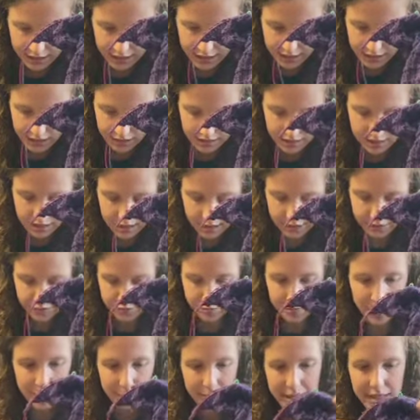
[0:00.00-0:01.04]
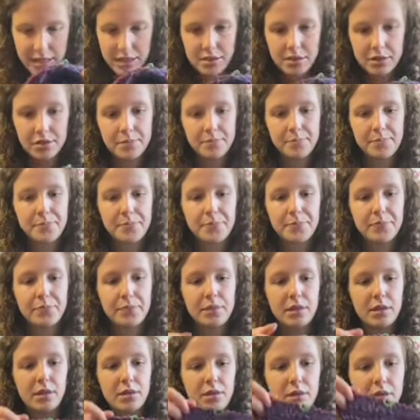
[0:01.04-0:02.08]
it unstuck from my pencil.
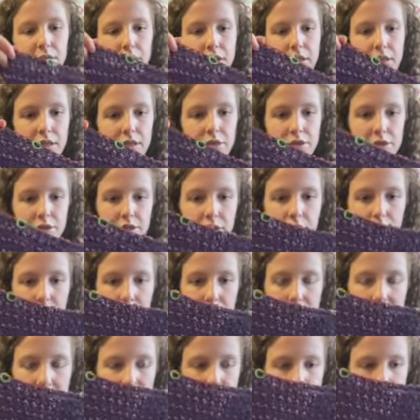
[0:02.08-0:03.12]
So that's